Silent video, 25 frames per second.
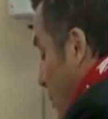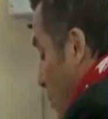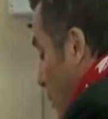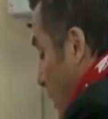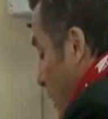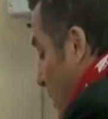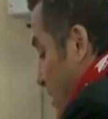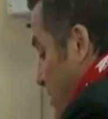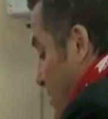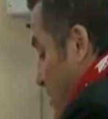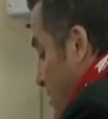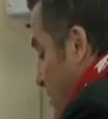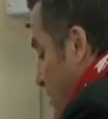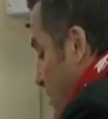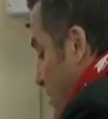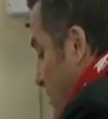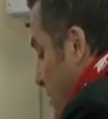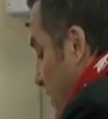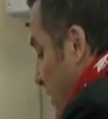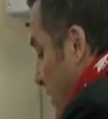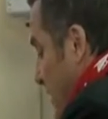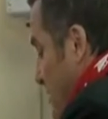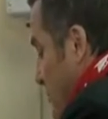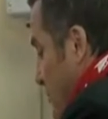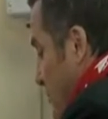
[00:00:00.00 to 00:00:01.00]
which
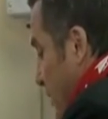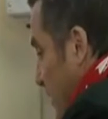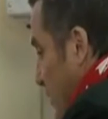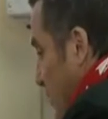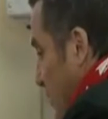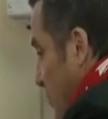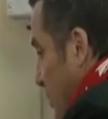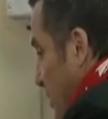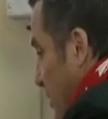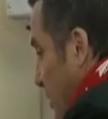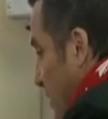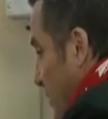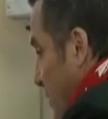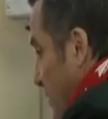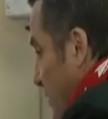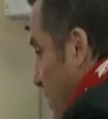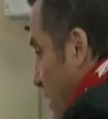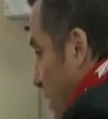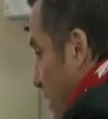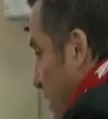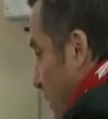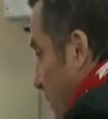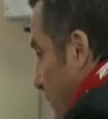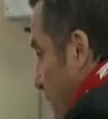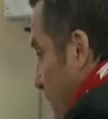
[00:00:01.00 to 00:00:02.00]
leads me to believe
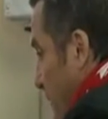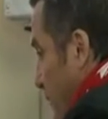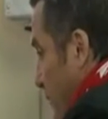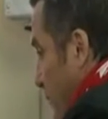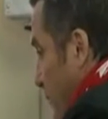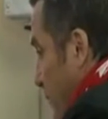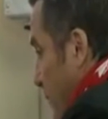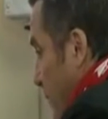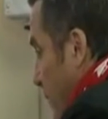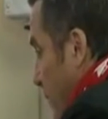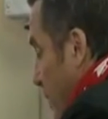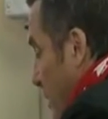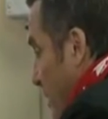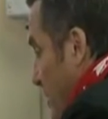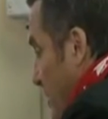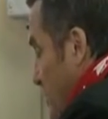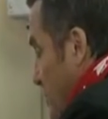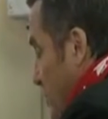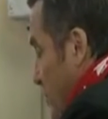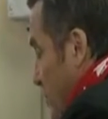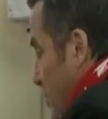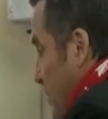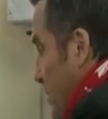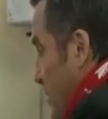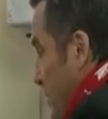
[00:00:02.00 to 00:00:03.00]
that our
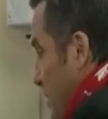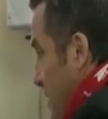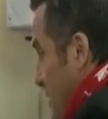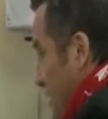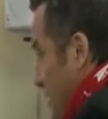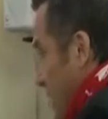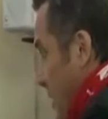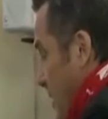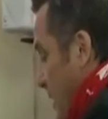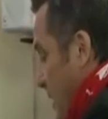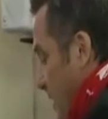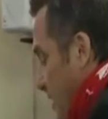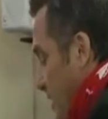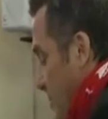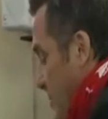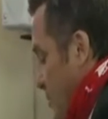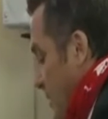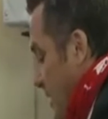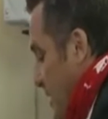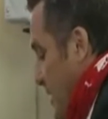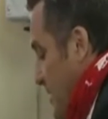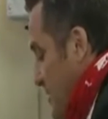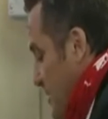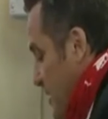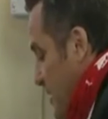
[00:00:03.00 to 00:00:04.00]
customer communities aren't
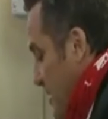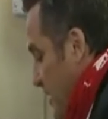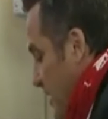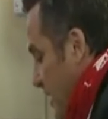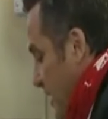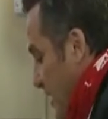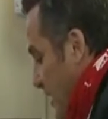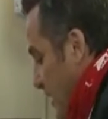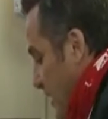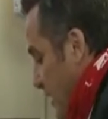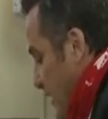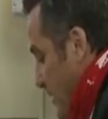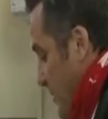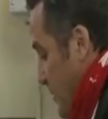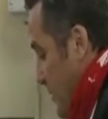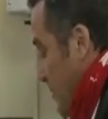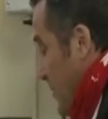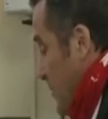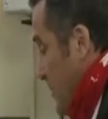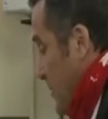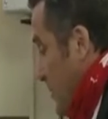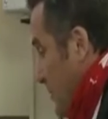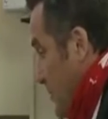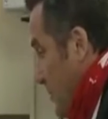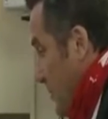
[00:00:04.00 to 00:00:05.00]
interested
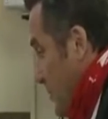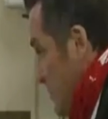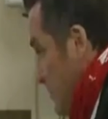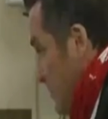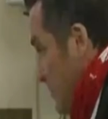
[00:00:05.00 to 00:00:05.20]
in